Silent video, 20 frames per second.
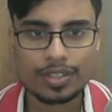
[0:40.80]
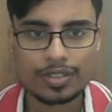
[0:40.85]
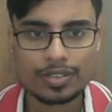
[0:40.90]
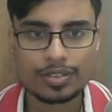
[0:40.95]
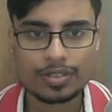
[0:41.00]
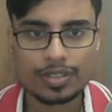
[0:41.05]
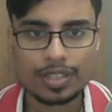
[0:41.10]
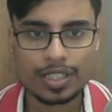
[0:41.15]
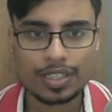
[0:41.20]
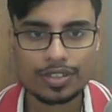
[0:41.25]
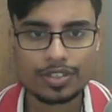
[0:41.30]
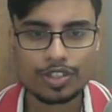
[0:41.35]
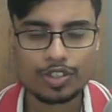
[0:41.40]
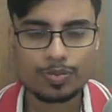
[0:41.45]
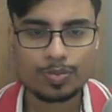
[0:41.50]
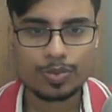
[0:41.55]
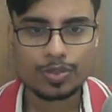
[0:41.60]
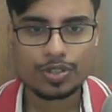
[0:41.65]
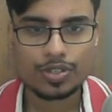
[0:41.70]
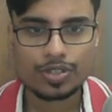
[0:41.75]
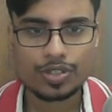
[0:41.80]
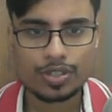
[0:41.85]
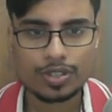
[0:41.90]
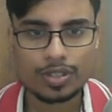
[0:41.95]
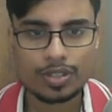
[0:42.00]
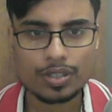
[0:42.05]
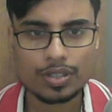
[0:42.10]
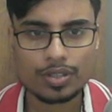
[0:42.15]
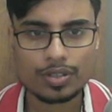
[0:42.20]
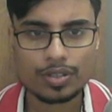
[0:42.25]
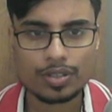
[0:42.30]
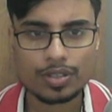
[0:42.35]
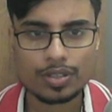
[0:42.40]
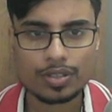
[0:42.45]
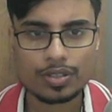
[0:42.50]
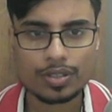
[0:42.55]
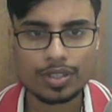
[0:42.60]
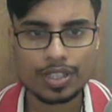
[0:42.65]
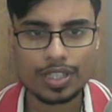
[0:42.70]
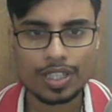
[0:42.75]
at this position
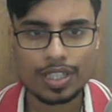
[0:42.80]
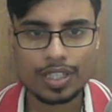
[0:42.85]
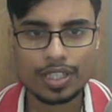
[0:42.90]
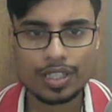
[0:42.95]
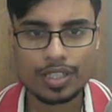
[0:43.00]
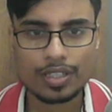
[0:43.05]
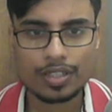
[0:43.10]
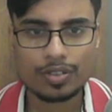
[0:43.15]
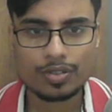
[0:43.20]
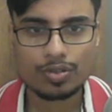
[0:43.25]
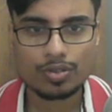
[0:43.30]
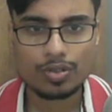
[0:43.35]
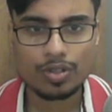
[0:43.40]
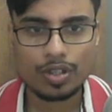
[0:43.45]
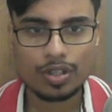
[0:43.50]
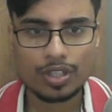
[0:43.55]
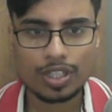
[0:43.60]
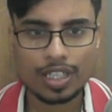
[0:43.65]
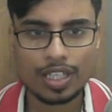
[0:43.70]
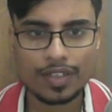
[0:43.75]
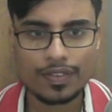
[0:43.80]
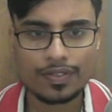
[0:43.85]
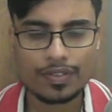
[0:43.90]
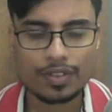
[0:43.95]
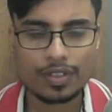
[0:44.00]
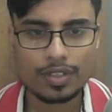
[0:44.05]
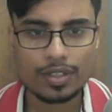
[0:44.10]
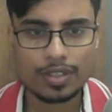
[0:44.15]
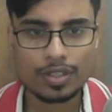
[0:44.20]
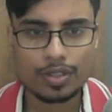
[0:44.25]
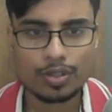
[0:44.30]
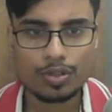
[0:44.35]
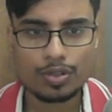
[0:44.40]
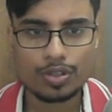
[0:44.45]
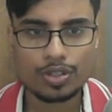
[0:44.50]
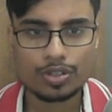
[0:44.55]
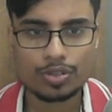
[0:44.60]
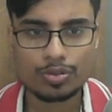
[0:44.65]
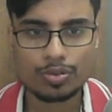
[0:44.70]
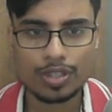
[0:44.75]
the king do not have
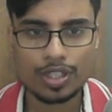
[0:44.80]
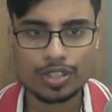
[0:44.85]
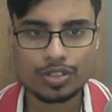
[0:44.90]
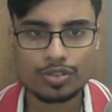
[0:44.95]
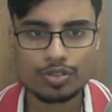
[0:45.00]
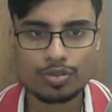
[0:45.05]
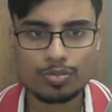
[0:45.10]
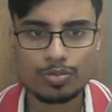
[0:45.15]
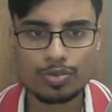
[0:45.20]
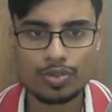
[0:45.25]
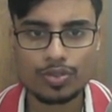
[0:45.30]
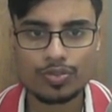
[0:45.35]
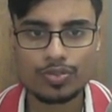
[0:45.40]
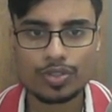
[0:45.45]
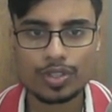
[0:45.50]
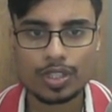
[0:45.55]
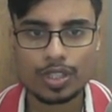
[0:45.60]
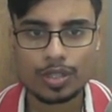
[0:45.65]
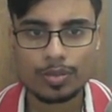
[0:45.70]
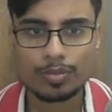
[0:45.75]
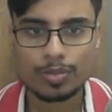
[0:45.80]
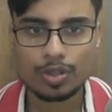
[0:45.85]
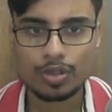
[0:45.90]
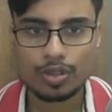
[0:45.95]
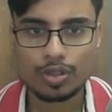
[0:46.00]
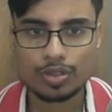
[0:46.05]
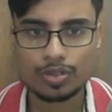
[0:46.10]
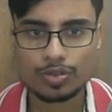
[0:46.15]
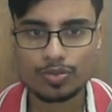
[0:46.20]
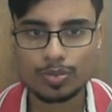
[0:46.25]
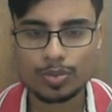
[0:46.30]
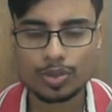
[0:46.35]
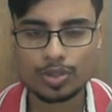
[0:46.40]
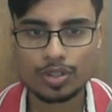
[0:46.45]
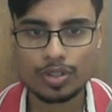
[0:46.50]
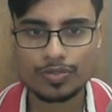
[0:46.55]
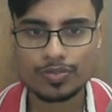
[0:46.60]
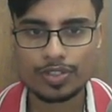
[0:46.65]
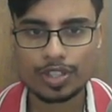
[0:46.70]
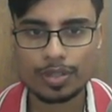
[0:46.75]
good squares to move, because
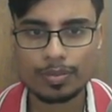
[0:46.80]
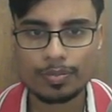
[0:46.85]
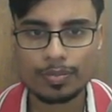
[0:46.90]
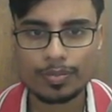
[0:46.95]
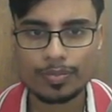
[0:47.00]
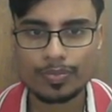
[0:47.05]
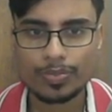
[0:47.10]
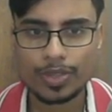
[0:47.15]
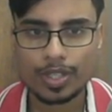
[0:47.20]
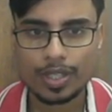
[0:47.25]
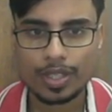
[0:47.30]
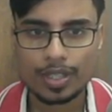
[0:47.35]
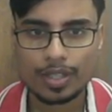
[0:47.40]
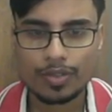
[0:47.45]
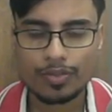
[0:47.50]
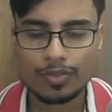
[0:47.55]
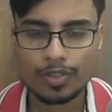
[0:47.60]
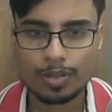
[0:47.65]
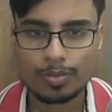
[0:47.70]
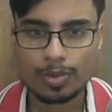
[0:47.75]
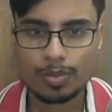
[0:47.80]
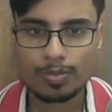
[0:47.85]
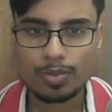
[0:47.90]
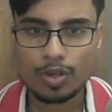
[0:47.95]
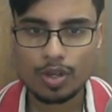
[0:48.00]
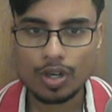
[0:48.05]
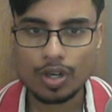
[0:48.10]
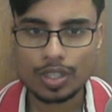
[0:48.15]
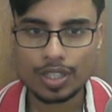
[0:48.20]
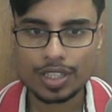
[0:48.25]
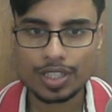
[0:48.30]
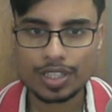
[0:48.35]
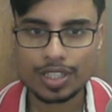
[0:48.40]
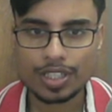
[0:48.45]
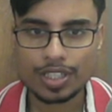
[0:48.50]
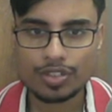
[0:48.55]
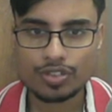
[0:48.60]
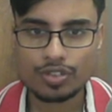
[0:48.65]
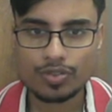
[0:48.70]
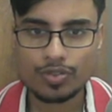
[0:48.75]
both of them will be blocked in
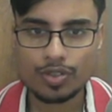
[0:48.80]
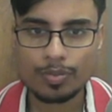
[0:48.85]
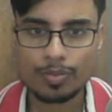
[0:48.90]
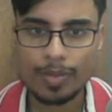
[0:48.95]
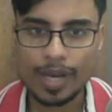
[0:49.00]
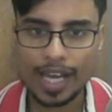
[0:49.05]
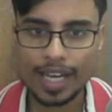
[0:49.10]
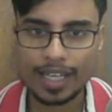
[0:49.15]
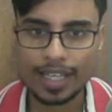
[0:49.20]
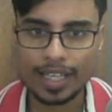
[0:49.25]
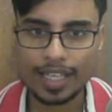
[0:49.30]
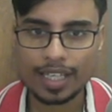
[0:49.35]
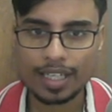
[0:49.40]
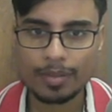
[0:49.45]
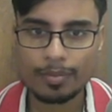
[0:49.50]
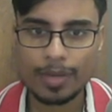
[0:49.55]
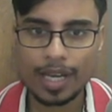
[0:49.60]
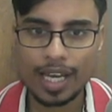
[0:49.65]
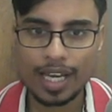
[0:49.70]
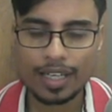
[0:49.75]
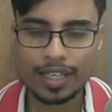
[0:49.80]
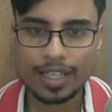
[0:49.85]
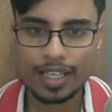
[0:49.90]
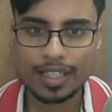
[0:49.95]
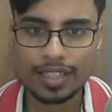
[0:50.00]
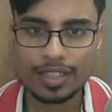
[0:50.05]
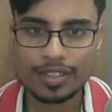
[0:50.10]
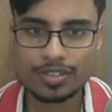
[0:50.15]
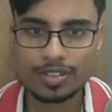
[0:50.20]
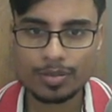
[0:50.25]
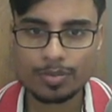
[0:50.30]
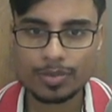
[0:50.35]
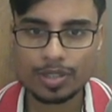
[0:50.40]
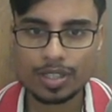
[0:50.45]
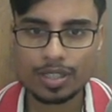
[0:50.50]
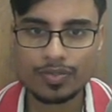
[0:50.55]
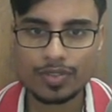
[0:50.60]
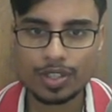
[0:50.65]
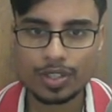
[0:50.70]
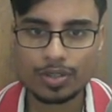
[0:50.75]
case of a back rank. Back rank is
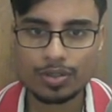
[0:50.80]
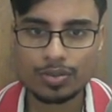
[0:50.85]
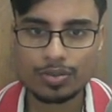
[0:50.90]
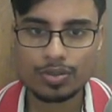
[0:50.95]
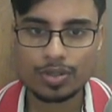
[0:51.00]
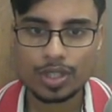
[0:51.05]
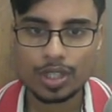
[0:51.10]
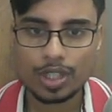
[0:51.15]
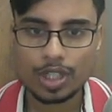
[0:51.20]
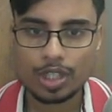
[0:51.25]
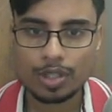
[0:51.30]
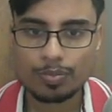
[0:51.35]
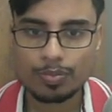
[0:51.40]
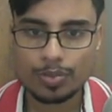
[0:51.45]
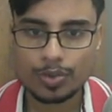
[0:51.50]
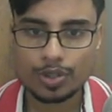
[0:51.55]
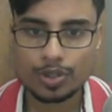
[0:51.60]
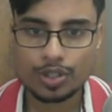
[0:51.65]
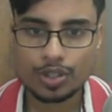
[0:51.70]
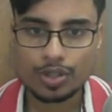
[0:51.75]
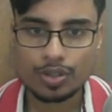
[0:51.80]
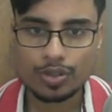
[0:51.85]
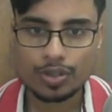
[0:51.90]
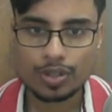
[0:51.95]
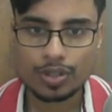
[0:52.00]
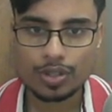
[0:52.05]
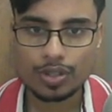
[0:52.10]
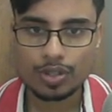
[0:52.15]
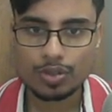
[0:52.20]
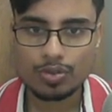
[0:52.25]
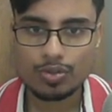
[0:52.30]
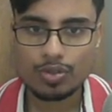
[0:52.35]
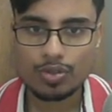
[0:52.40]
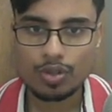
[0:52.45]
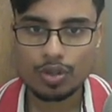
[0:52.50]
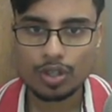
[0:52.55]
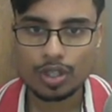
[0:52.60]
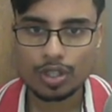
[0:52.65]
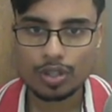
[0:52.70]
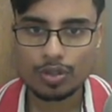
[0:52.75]
something when you put your
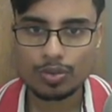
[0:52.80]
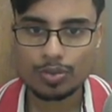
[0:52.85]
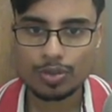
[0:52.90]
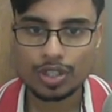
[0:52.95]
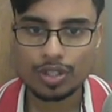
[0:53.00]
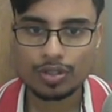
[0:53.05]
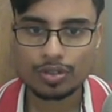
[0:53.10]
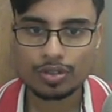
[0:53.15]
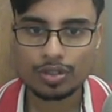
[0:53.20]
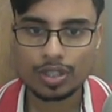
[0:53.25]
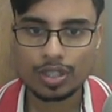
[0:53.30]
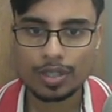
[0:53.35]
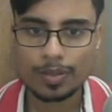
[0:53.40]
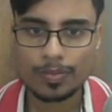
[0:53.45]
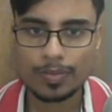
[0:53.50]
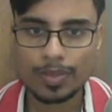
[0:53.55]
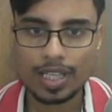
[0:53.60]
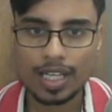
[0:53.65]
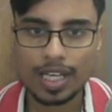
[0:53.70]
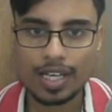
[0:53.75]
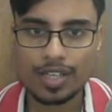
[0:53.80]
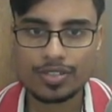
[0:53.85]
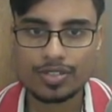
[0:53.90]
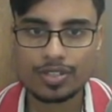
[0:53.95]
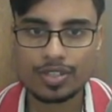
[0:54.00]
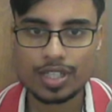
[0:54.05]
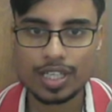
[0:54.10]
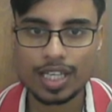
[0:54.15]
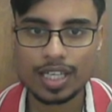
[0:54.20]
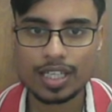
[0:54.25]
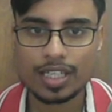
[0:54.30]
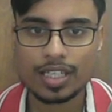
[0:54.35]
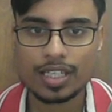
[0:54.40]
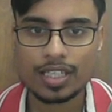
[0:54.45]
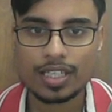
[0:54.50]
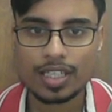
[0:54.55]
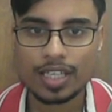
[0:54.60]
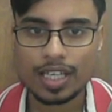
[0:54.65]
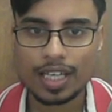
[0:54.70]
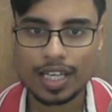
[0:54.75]
rook or a queen on the last rank,
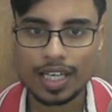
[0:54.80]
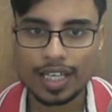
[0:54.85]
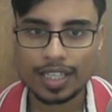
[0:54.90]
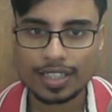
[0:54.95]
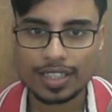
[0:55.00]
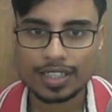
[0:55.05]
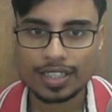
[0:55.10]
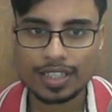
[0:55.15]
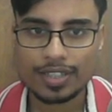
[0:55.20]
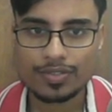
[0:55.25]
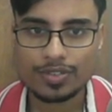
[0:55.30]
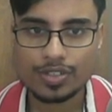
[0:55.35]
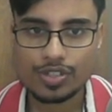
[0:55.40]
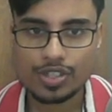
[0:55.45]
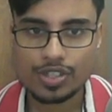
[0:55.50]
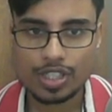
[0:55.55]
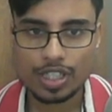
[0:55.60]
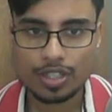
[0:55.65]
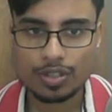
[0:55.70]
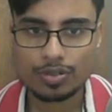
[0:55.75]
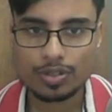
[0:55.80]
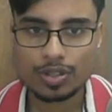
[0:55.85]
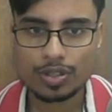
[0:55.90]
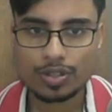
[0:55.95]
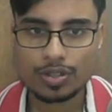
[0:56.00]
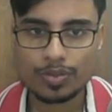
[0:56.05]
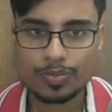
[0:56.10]
and that gives a check to the